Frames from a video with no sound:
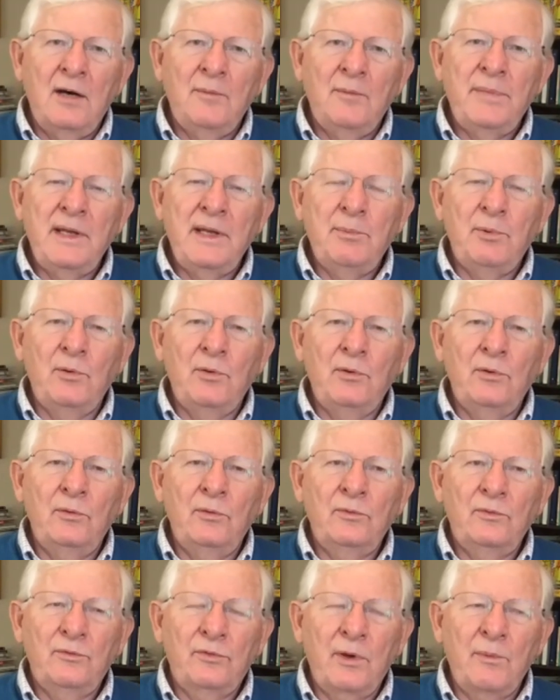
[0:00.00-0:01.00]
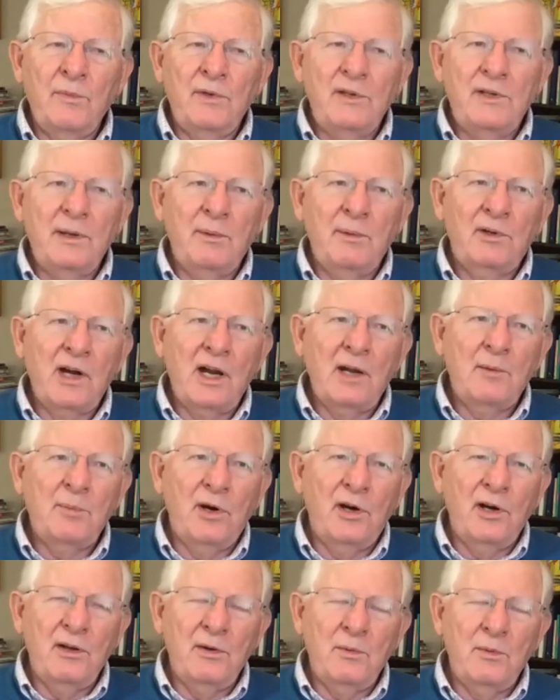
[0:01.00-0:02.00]
People from the Democratic
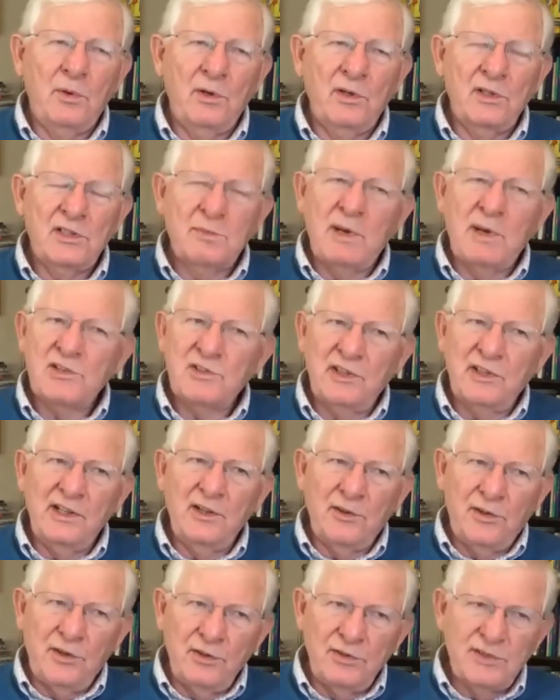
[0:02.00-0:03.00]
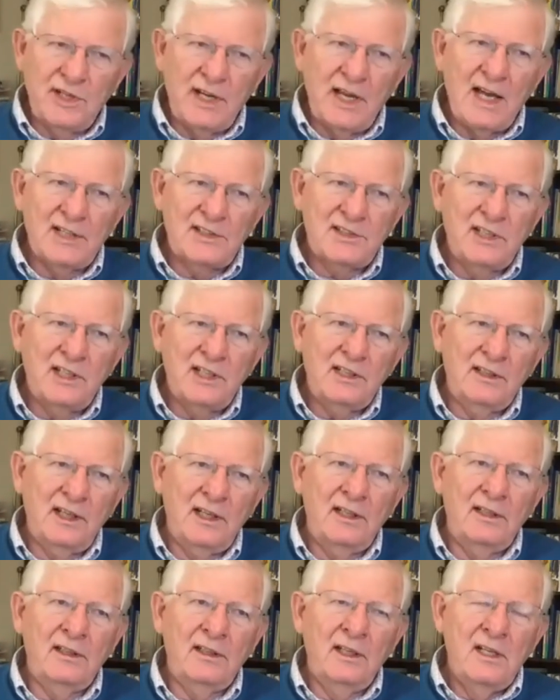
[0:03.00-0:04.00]
Party were especially enthusiastic.
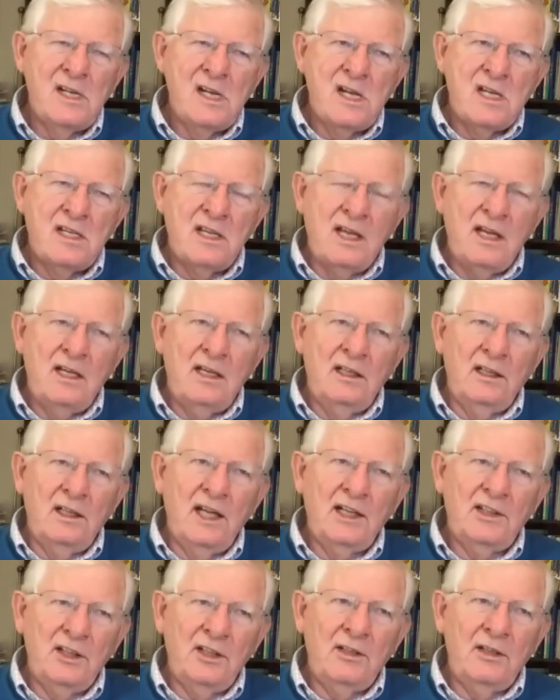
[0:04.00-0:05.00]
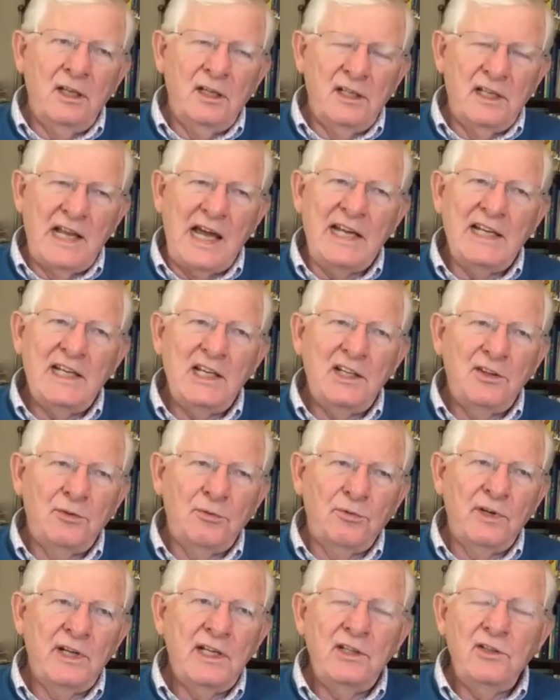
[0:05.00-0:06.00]
They elected
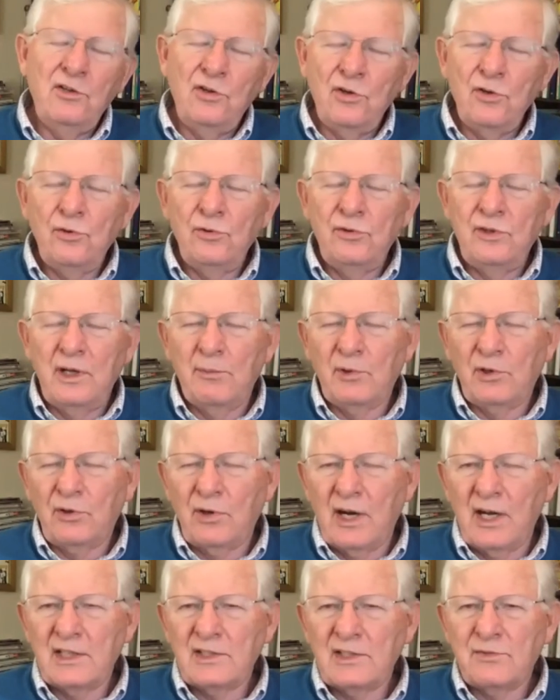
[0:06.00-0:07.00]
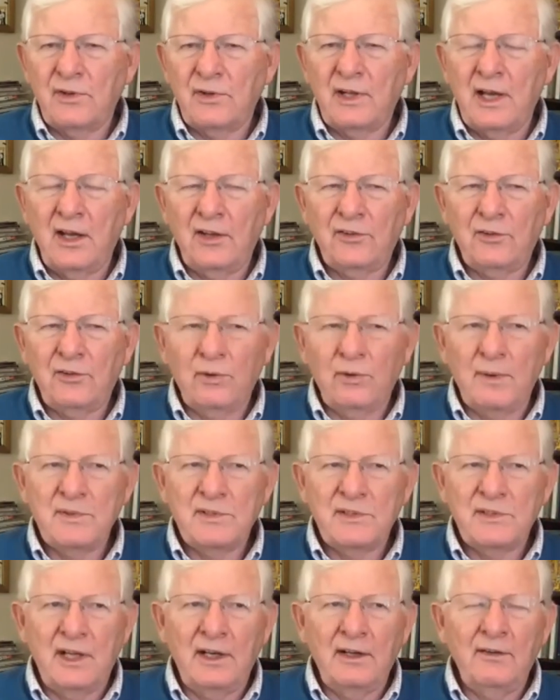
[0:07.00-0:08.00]
93 new Democrats for the House of
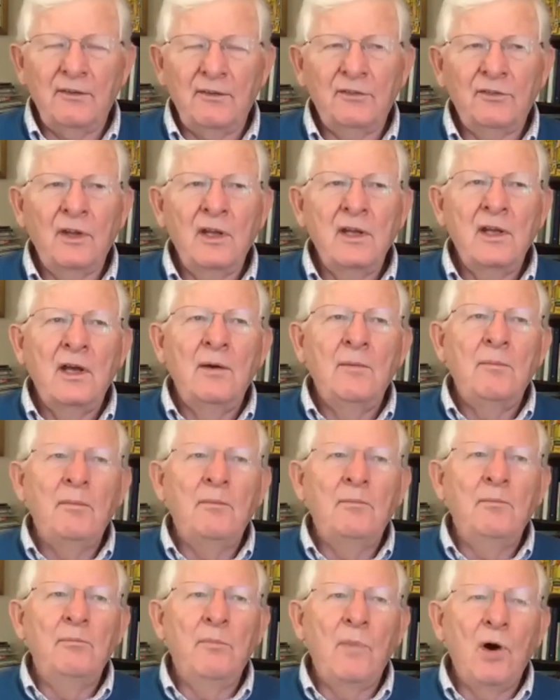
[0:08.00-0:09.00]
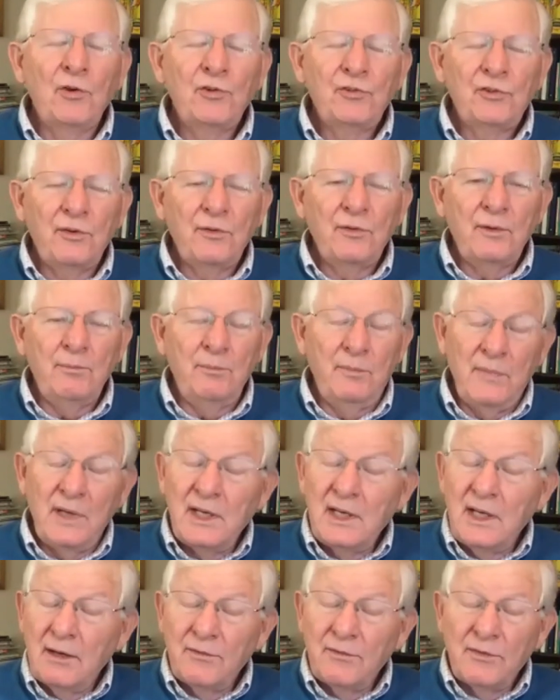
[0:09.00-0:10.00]
Representatives.
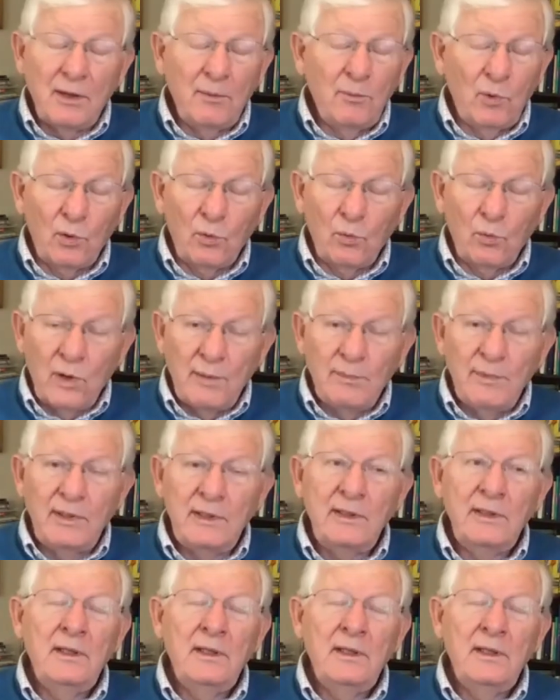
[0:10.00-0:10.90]
Many of them were women.